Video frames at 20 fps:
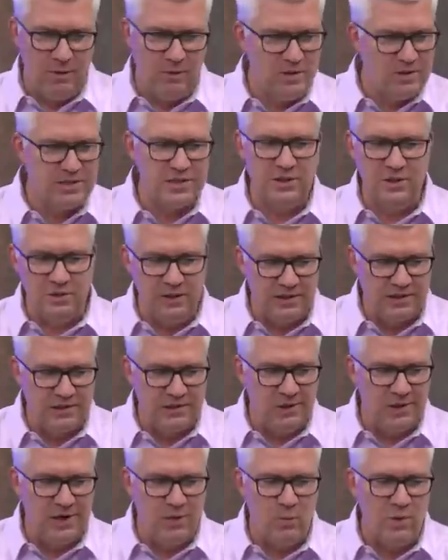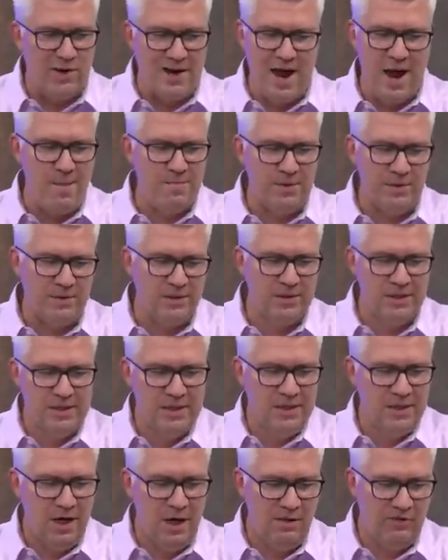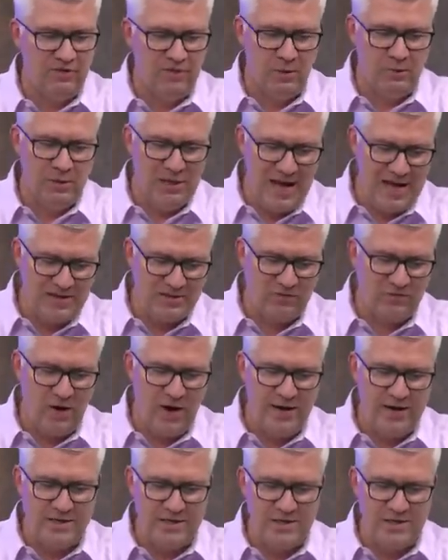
we still, let's look at what happened uh, from last Friday's